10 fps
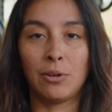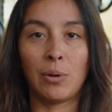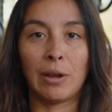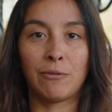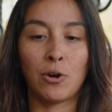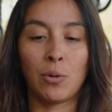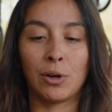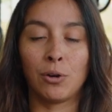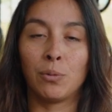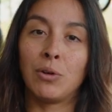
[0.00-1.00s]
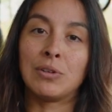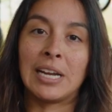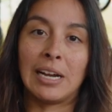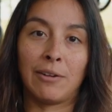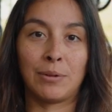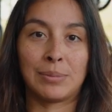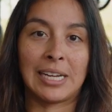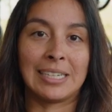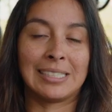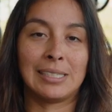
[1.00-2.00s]
going forward, or rotating from
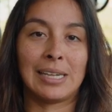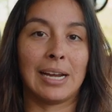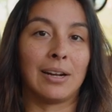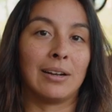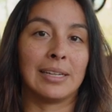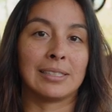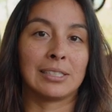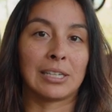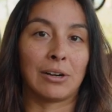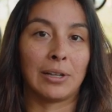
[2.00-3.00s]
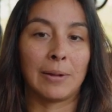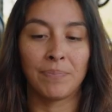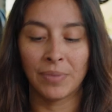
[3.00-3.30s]
side to side unnecessarily.